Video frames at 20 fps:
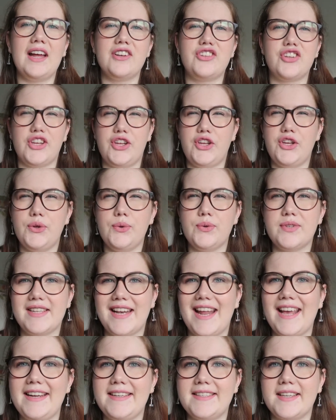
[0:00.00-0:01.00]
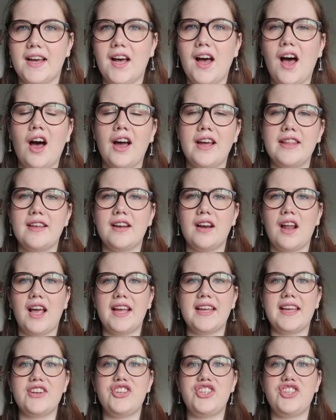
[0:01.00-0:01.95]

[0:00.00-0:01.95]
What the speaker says: to use later, either like